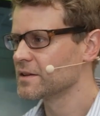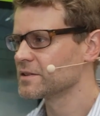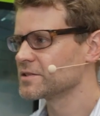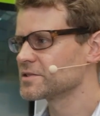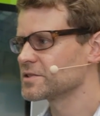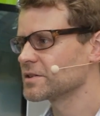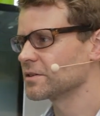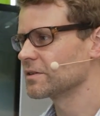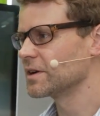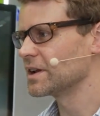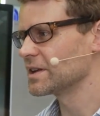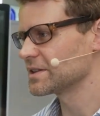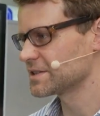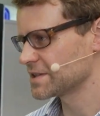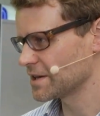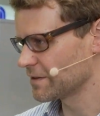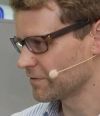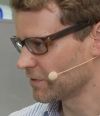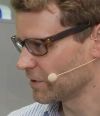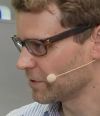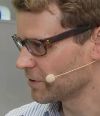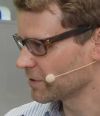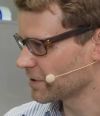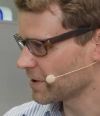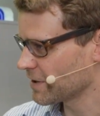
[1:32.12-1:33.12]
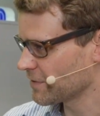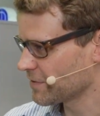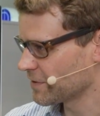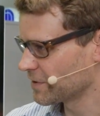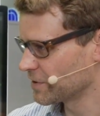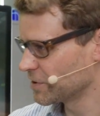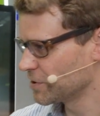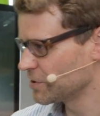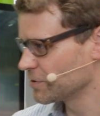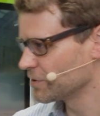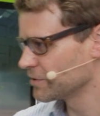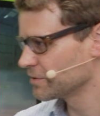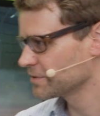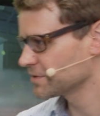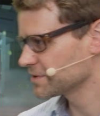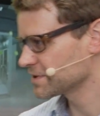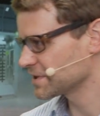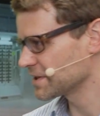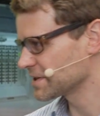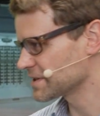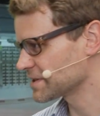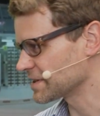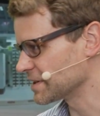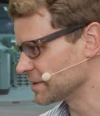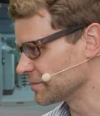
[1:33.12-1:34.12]
So let's have a look at the new
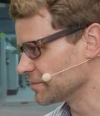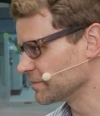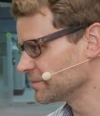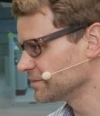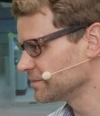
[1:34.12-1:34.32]
system.